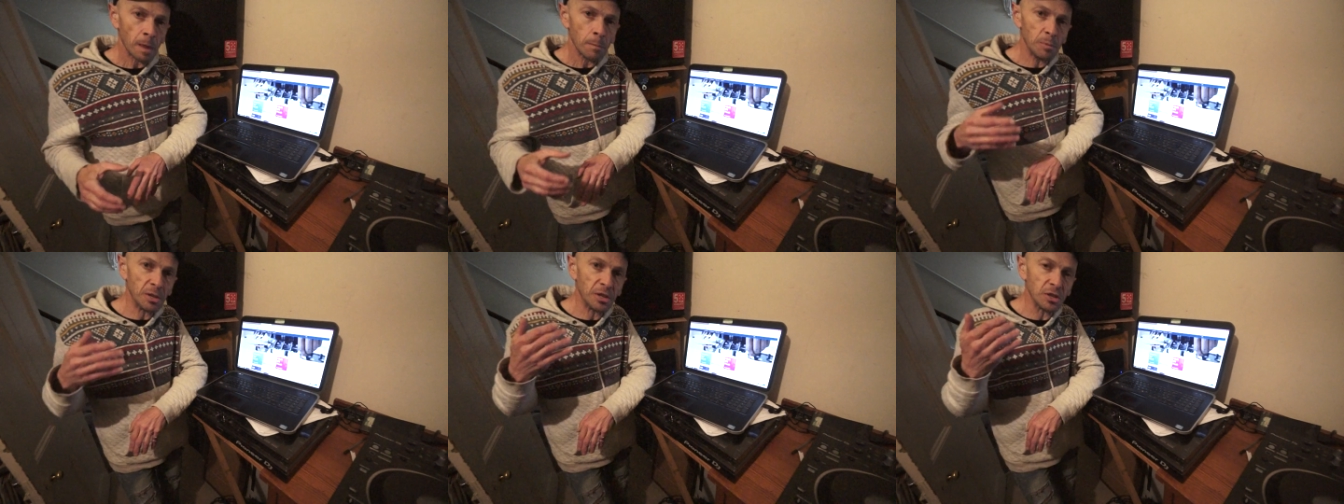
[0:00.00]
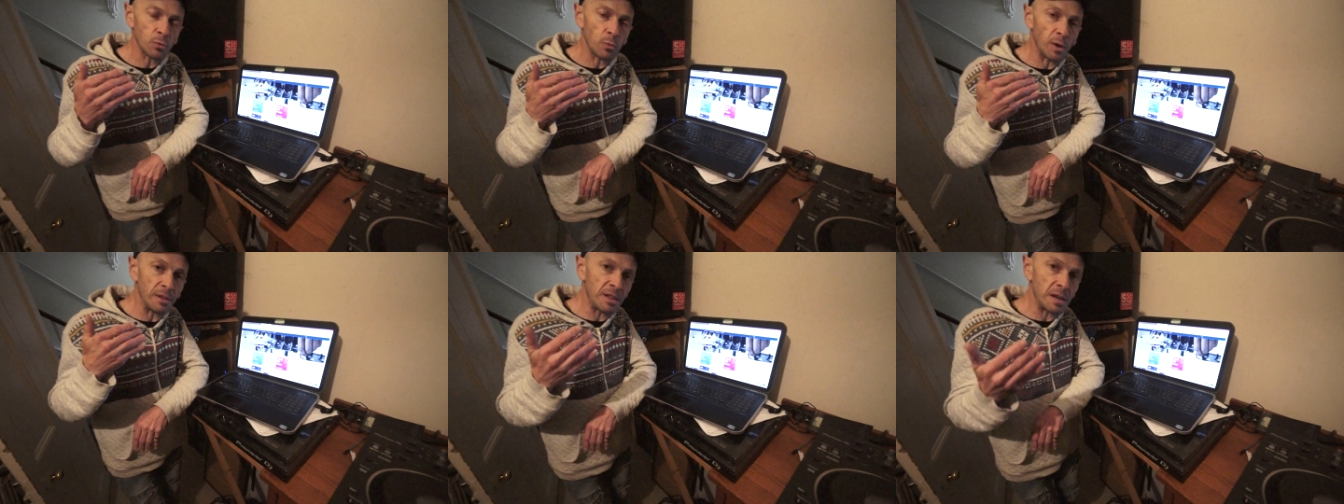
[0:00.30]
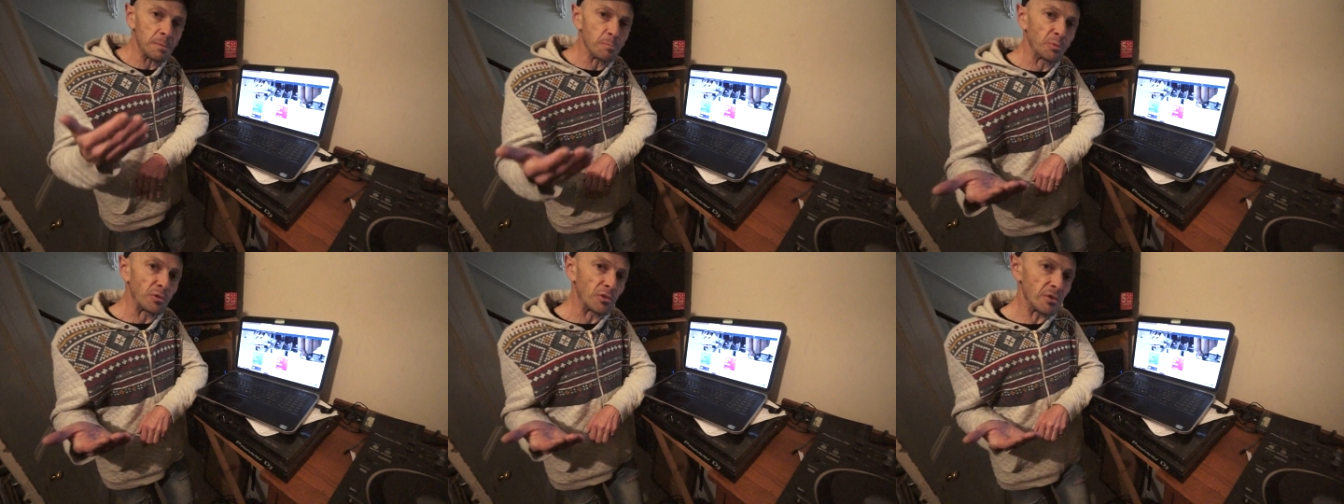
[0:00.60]
Because when
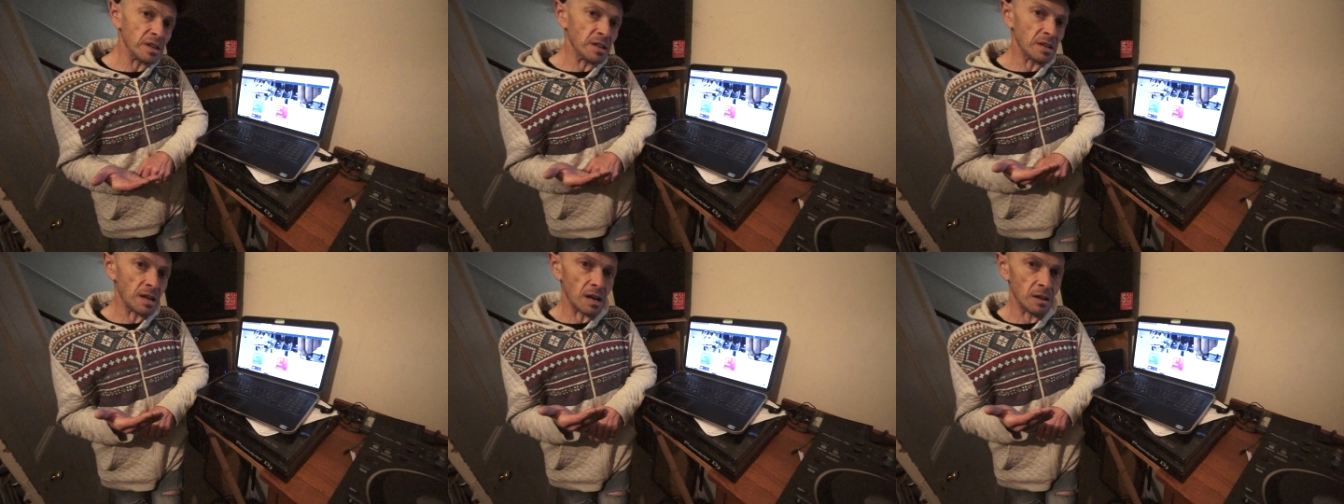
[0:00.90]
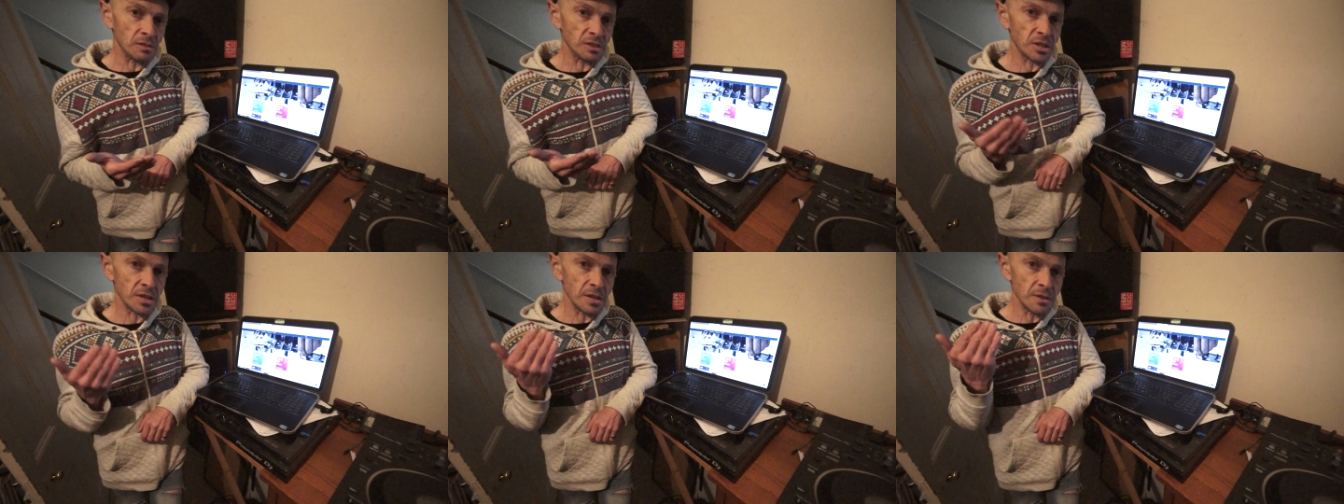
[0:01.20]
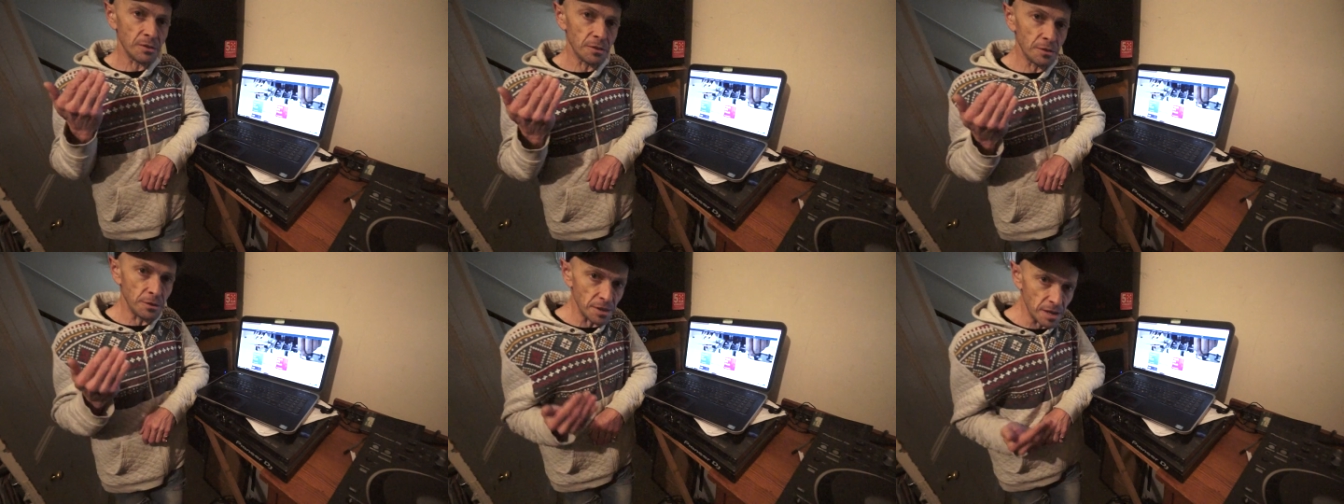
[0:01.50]
they bring out
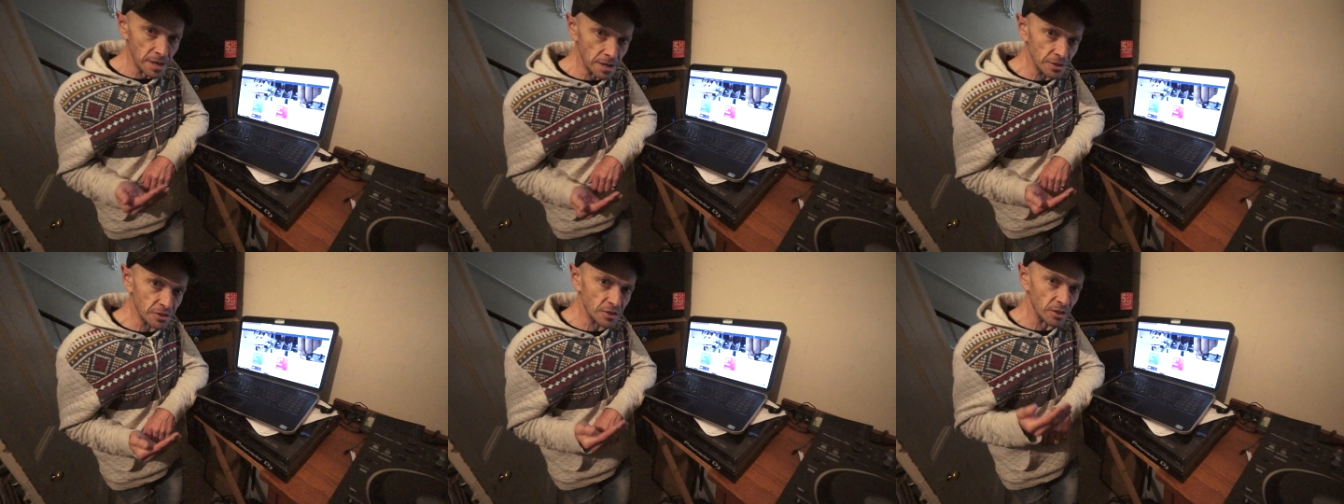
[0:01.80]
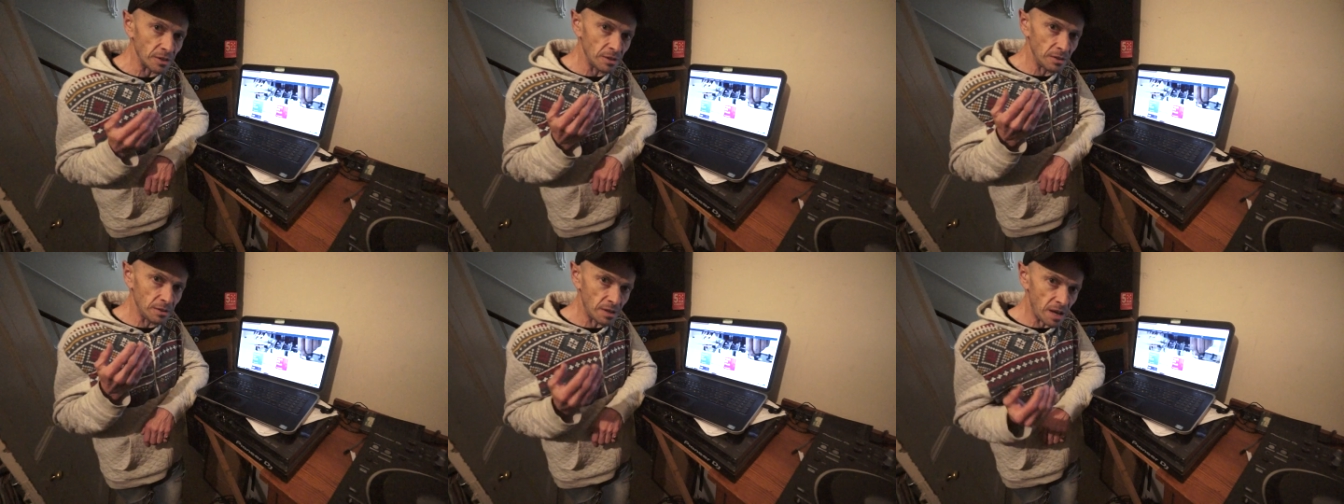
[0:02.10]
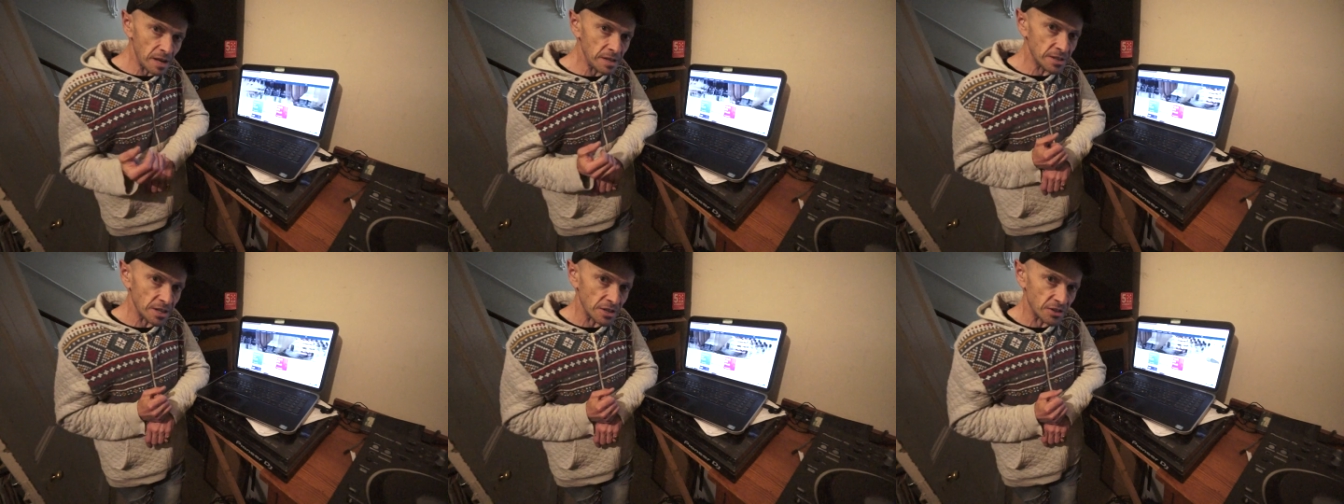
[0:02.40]
these
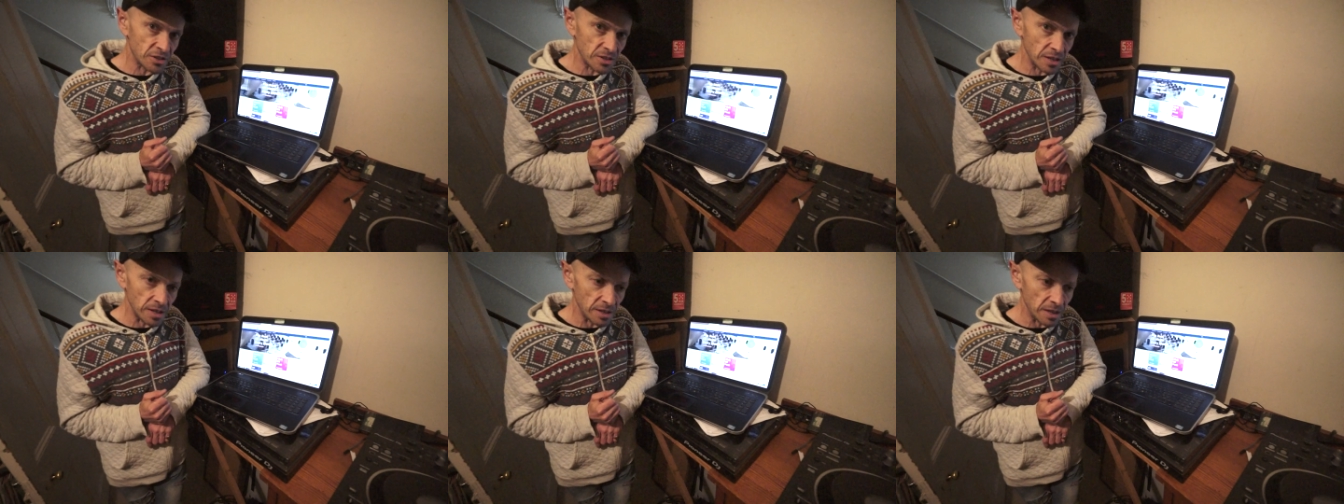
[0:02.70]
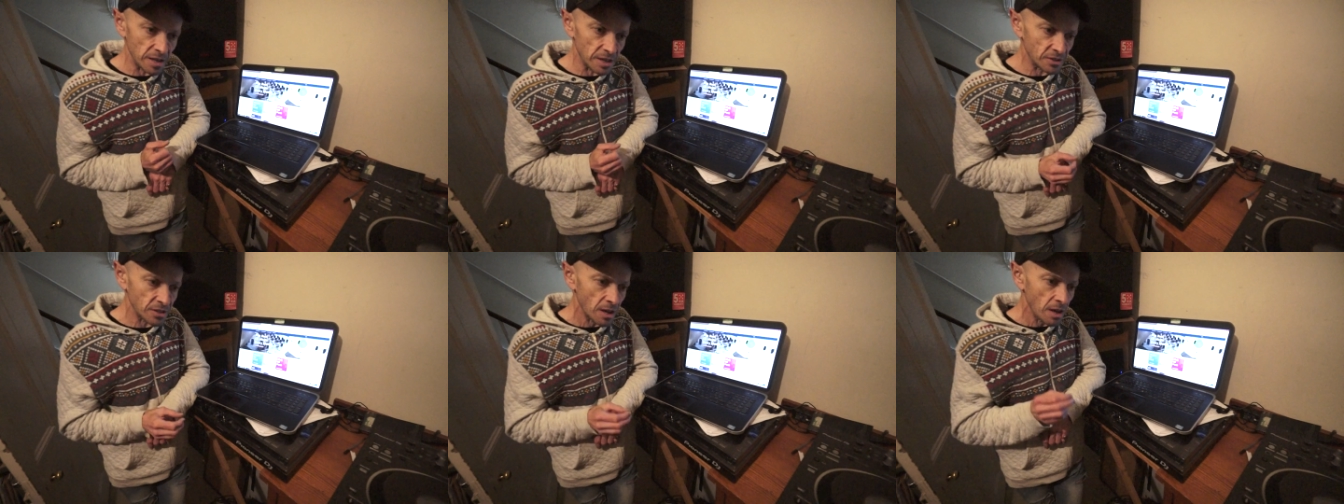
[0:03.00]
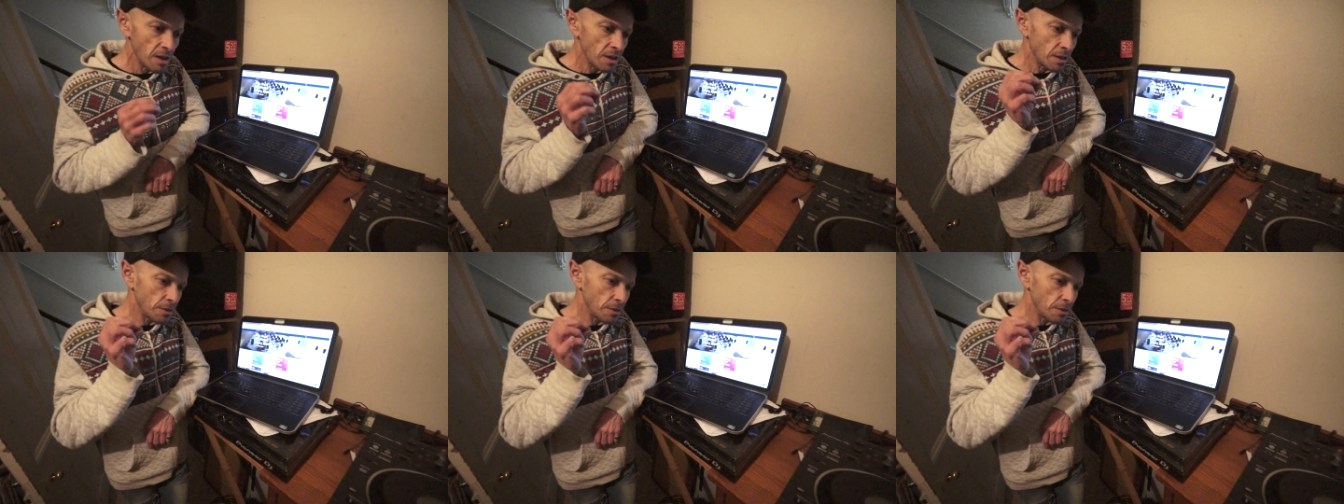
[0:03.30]
latest CDs,